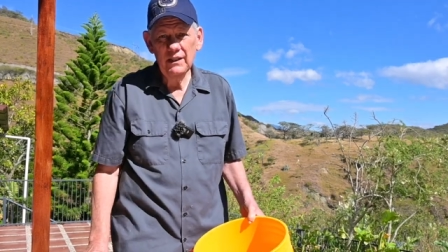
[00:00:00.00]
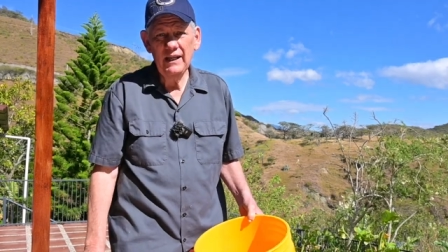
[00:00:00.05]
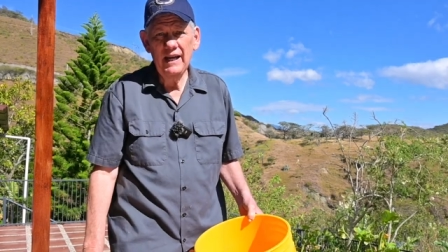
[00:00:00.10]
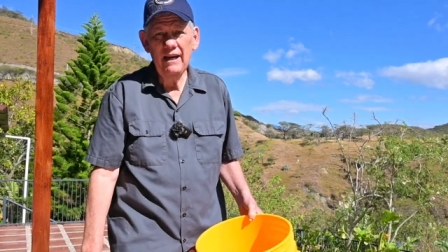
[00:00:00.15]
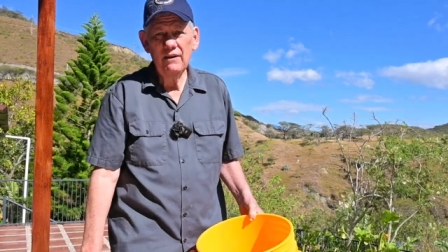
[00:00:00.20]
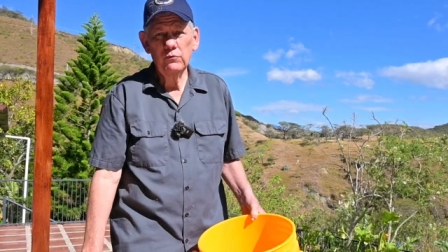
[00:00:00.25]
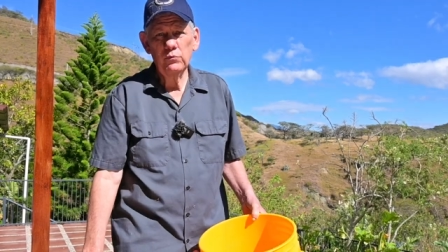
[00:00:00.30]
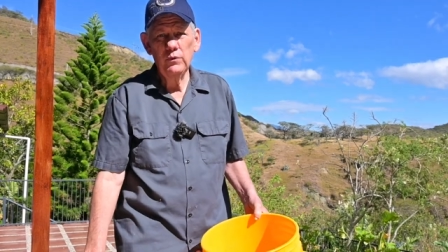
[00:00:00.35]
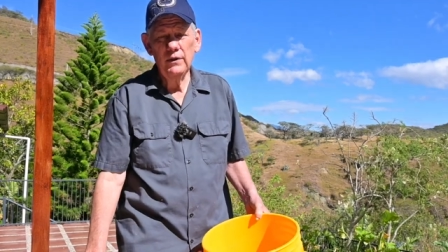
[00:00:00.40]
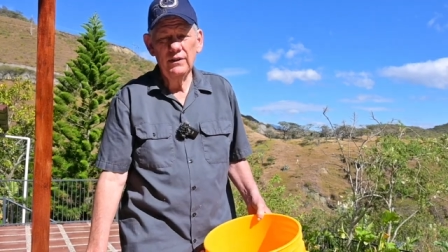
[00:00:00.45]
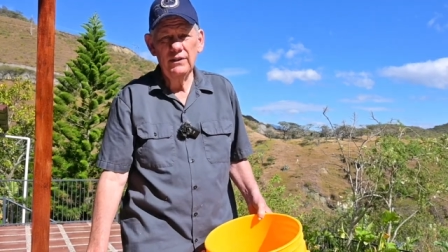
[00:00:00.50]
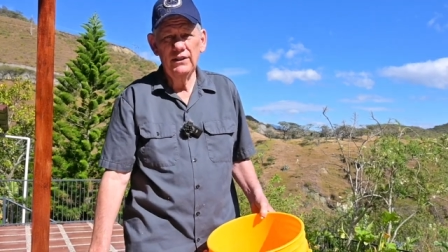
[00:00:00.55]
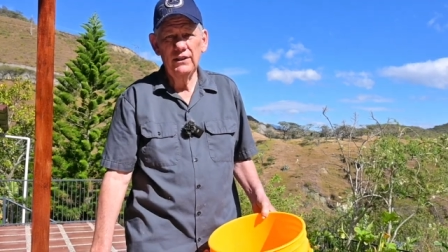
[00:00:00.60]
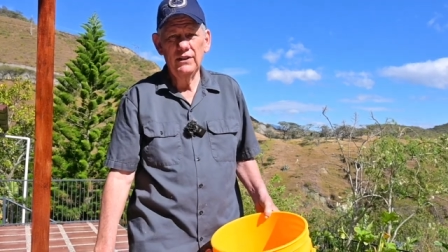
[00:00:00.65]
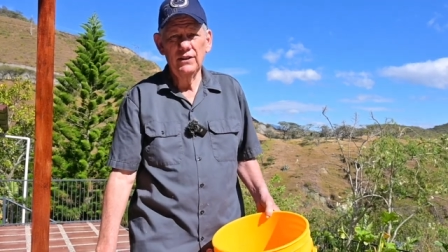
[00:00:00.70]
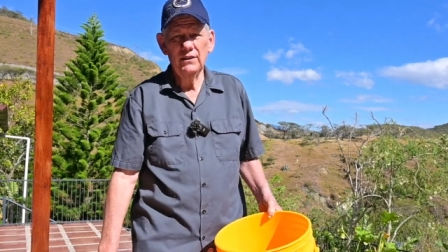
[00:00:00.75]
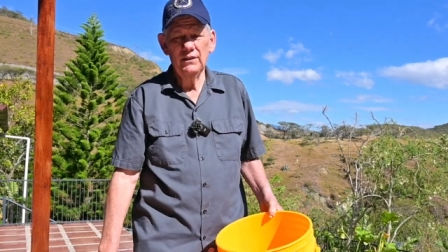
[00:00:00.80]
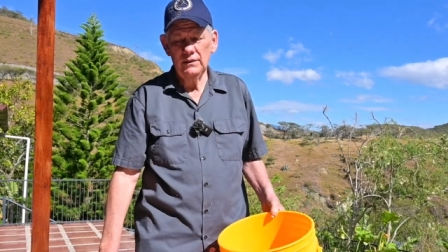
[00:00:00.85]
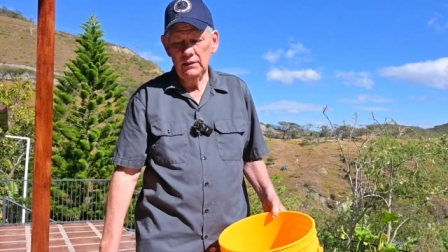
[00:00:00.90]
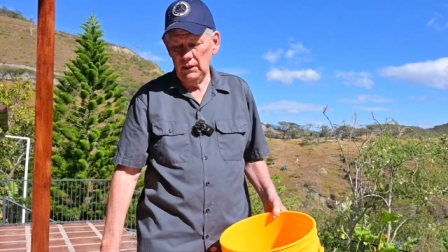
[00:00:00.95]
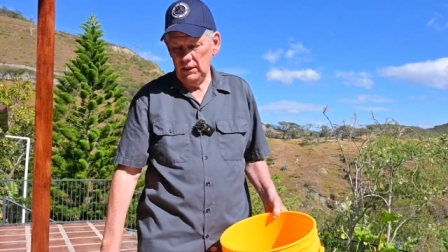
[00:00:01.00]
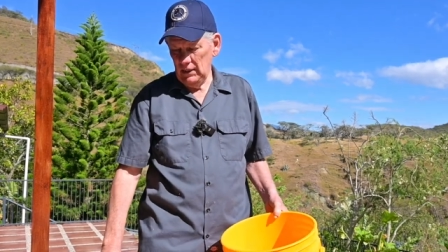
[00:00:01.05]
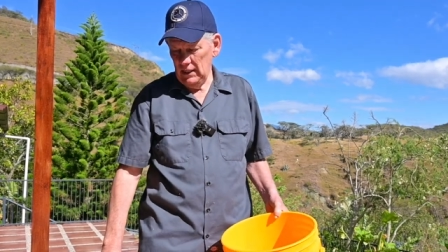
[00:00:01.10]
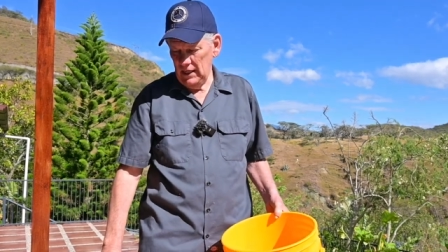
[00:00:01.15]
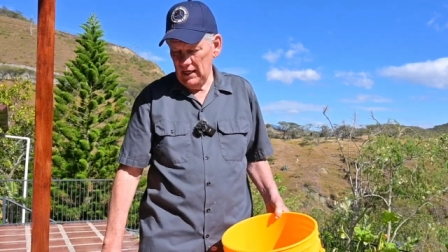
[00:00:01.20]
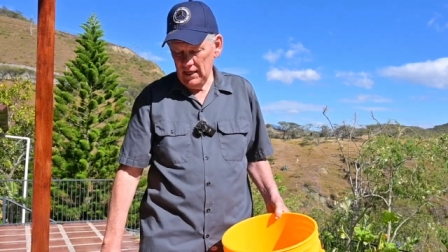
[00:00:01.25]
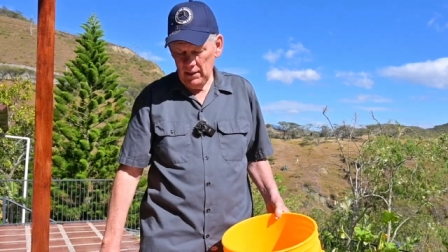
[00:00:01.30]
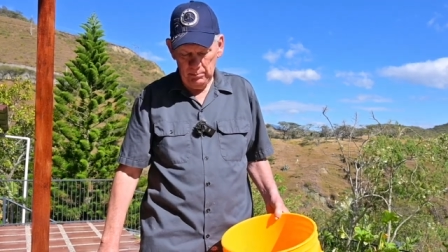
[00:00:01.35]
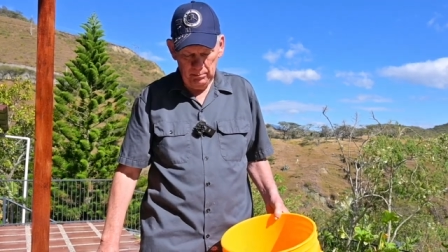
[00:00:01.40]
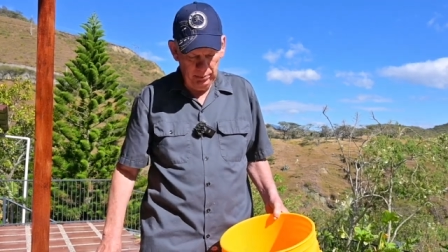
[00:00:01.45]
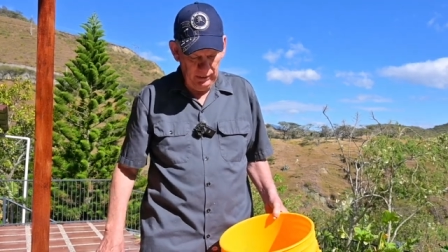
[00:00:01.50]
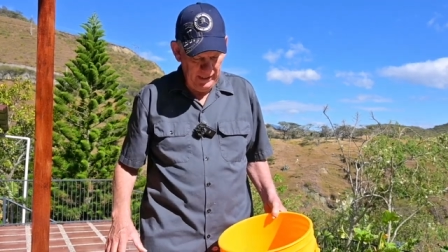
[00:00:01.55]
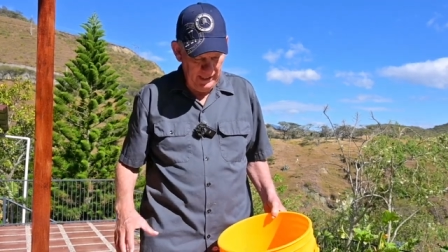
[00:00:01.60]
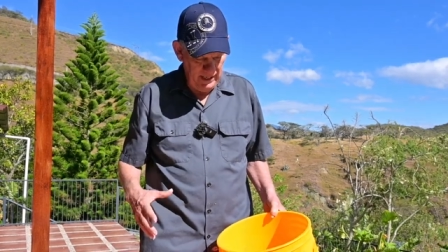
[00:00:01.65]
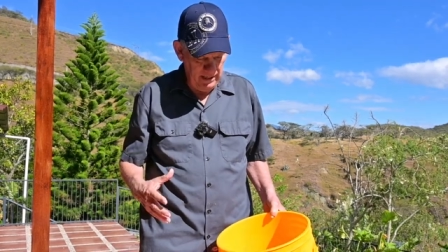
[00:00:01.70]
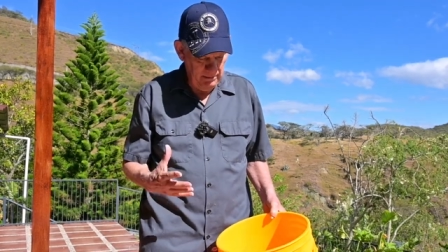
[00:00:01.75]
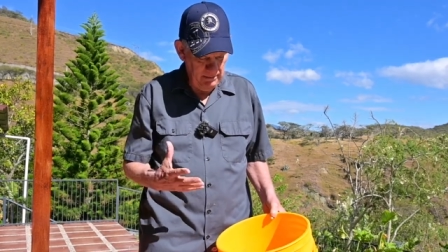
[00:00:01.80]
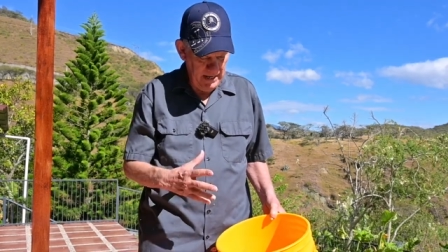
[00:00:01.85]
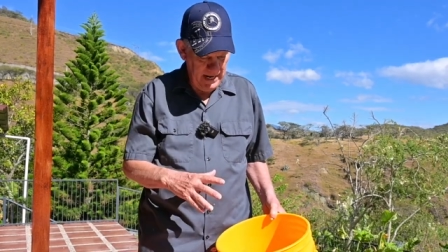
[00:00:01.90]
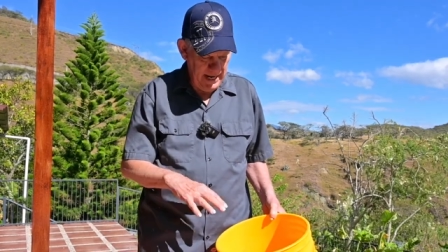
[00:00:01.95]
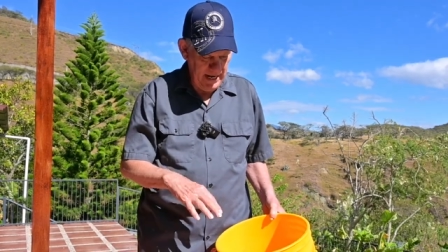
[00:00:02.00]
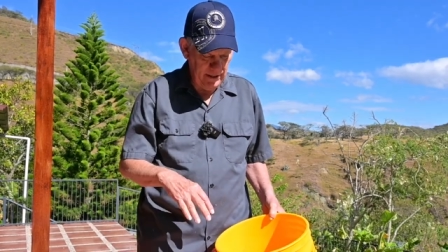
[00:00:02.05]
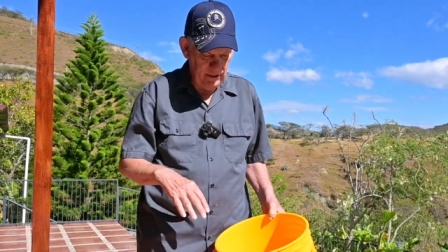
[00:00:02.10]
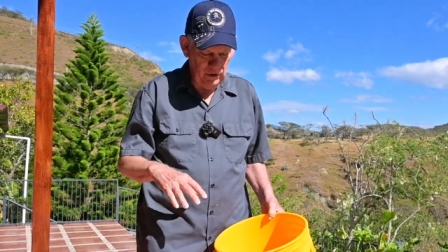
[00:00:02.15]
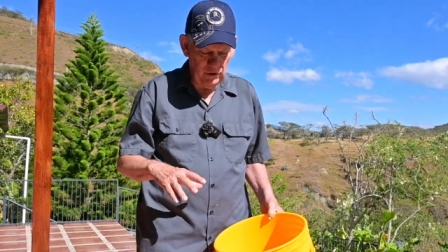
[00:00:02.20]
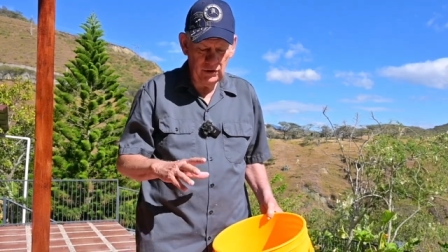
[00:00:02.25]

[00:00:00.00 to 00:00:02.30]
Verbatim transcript: left with here is a lot of plant matter,